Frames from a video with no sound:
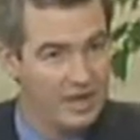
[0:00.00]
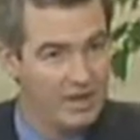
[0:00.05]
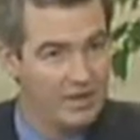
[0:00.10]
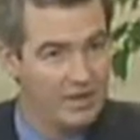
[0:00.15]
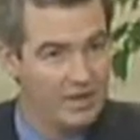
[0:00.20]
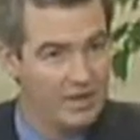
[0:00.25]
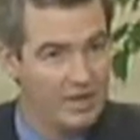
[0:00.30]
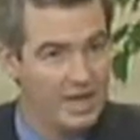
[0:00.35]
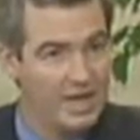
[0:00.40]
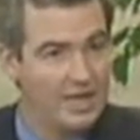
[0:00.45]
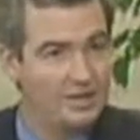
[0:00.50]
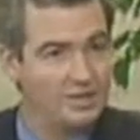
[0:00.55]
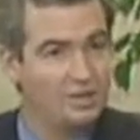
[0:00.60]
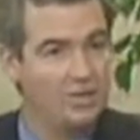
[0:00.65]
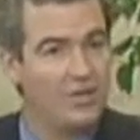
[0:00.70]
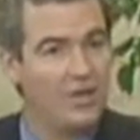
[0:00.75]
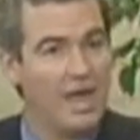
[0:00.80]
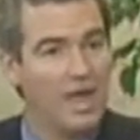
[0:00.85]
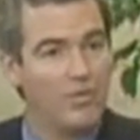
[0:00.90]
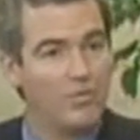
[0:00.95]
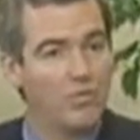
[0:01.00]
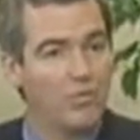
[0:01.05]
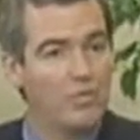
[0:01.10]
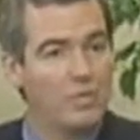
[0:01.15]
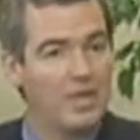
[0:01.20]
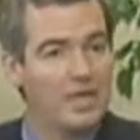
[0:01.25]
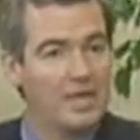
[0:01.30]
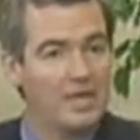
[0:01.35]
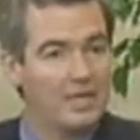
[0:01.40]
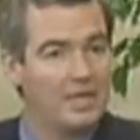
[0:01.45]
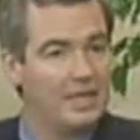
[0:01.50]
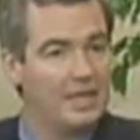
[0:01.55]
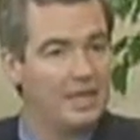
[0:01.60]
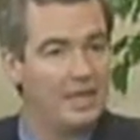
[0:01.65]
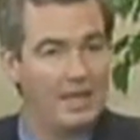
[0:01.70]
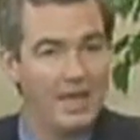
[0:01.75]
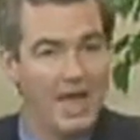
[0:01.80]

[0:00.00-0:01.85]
Darren. Yeah, so that will be